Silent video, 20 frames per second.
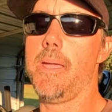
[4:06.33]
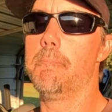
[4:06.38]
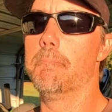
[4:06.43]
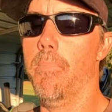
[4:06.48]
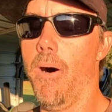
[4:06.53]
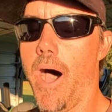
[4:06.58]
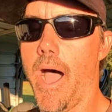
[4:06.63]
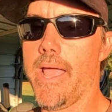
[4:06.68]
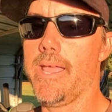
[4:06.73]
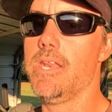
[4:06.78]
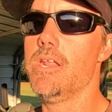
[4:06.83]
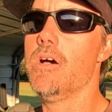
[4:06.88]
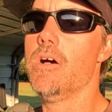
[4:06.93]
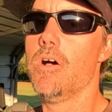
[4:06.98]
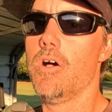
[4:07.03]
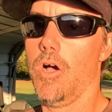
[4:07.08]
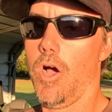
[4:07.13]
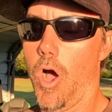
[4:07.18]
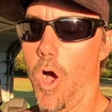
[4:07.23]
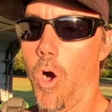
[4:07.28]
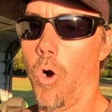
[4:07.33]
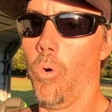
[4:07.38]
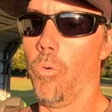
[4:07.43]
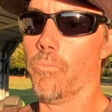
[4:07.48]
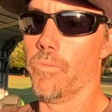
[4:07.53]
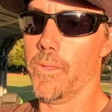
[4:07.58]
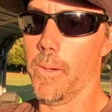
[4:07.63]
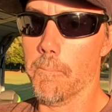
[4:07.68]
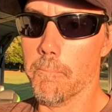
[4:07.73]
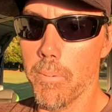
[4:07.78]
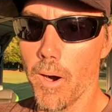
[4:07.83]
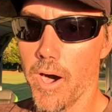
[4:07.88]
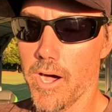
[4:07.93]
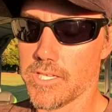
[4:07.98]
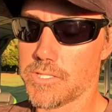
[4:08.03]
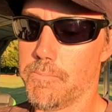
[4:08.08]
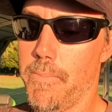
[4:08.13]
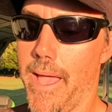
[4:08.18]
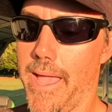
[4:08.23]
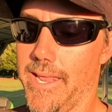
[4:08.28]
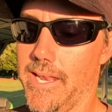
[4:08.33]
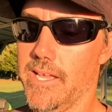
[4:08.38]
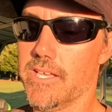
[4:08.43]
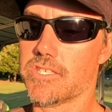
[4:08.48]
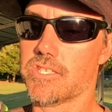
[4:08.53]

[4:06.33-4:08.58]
a bite on the buzz bait.